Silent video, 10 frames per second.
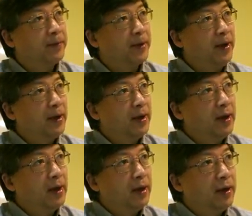Okay?
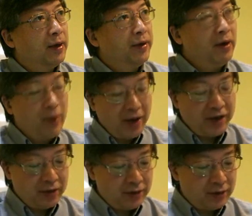Not
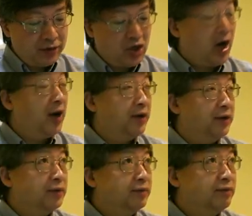right
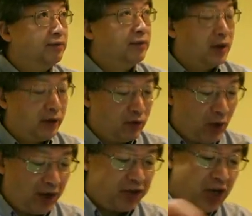child.
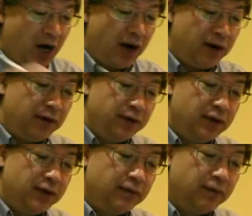Right child,